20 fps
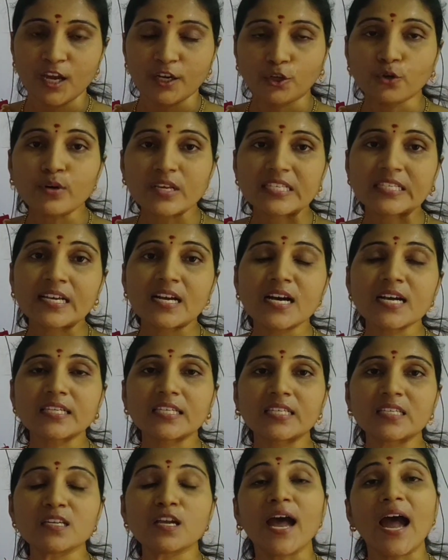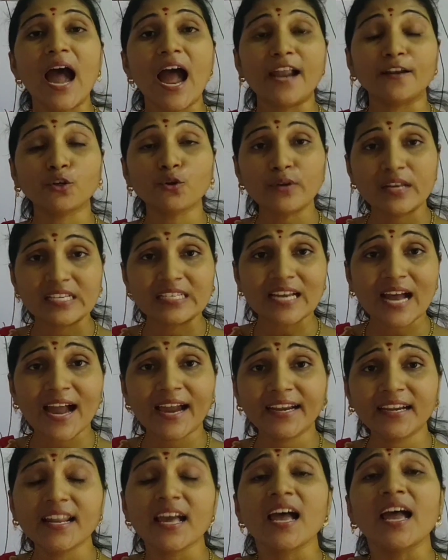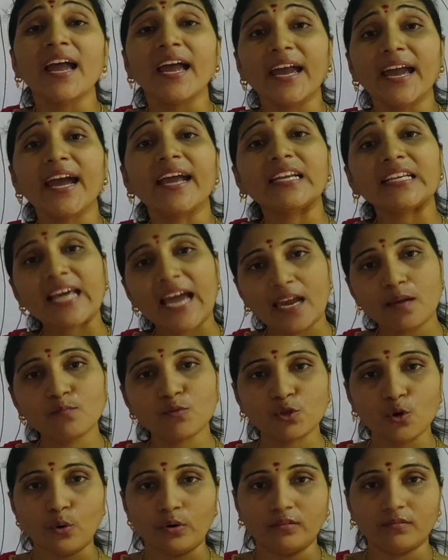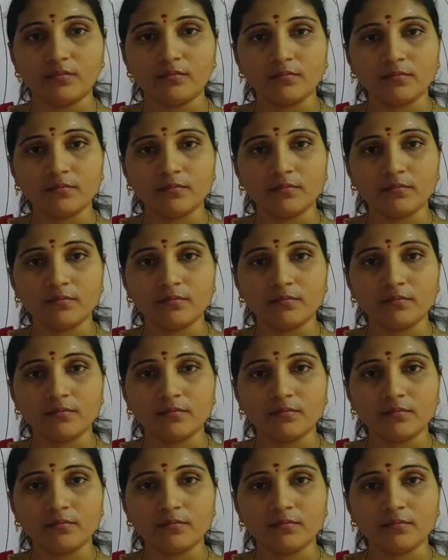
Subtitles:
to discuss and to decide a time zone.